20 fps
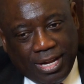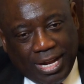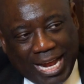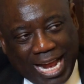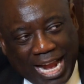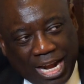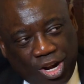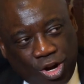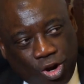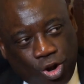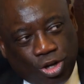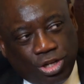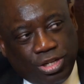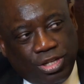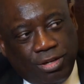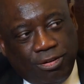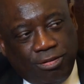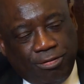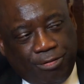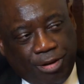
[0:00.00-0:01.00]

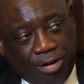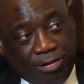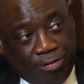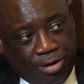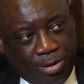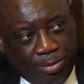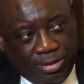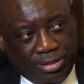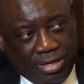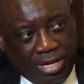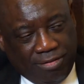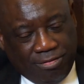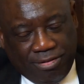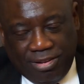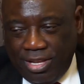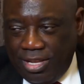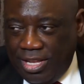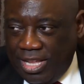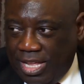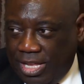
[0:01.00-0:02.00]
cannot fend for themselves.
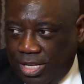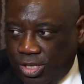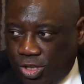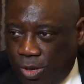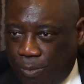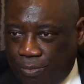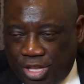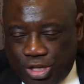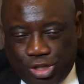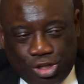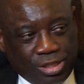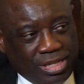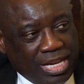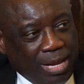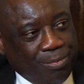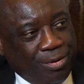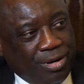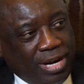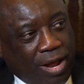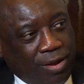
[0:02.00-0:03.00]
Something just
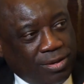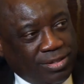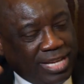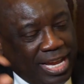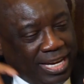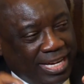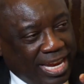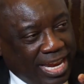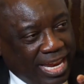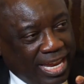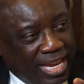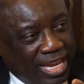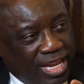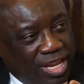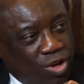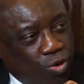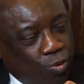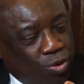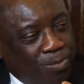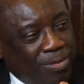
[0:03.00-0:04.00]
happened outside there.
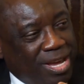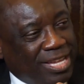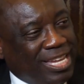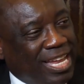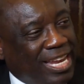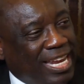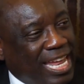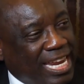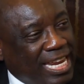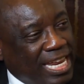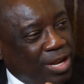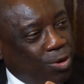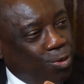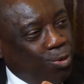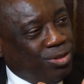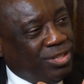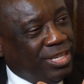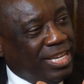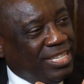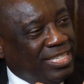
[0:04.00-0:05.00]
We met a lady
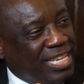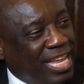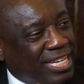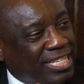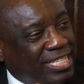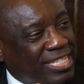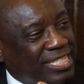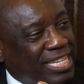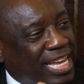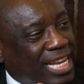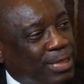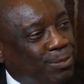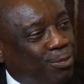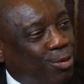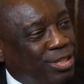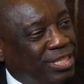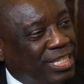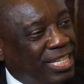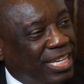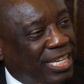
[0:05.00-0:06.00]
who says that she's
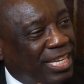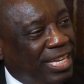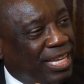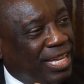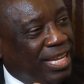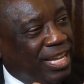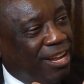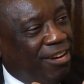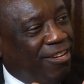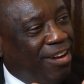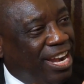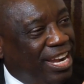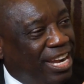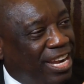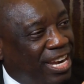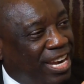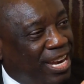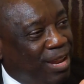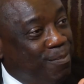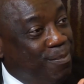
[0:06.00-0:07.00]
exporting grain,
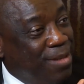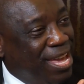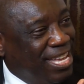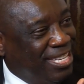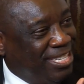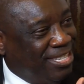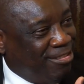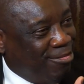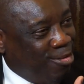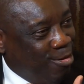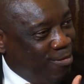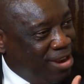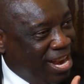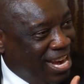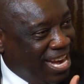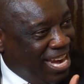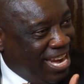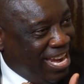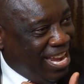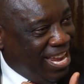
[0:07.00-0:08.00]
maize from
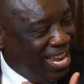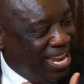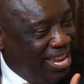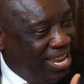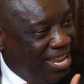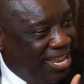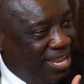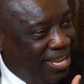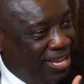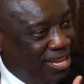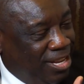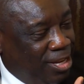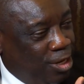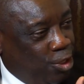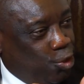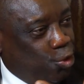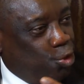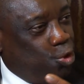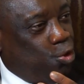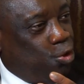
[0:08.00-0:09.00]
Ghana here.
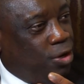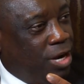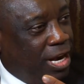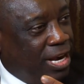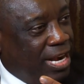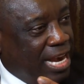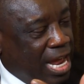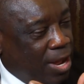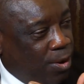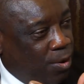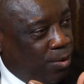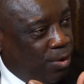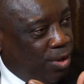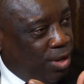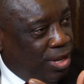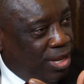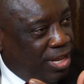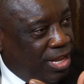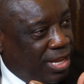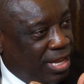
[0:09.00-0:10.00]
Do you know that now,
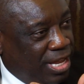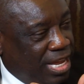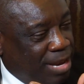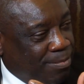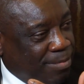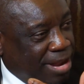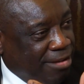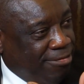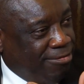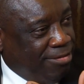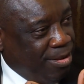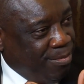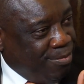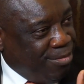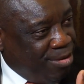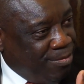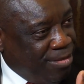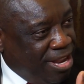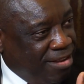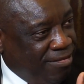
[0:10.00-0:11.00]
in my firm,
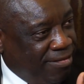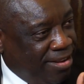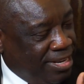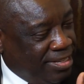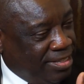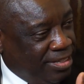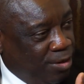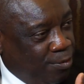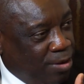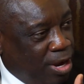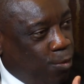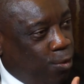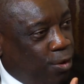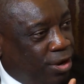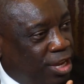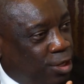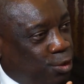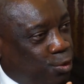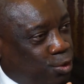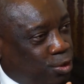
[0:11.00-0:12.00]
Premier Invest, we are
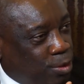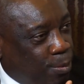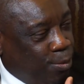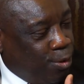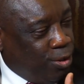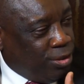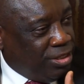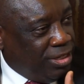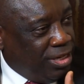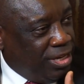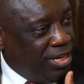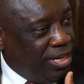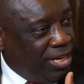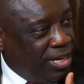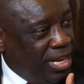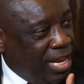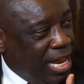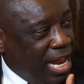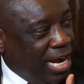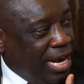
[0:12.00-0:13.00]
working to support
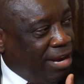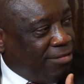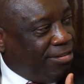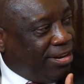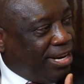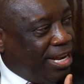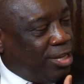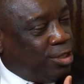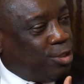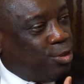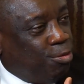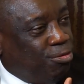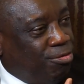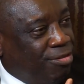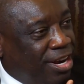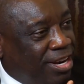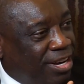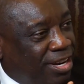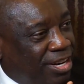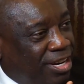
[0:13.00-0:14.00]
an African
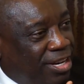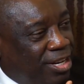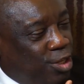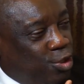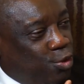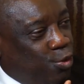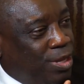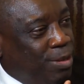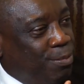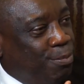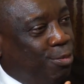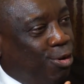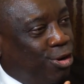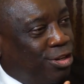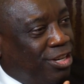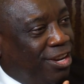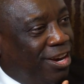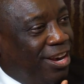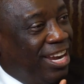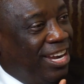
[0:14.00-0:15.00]
sovereign to
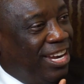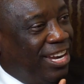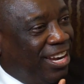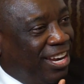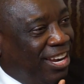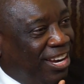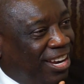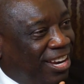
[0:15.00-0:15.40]
import grain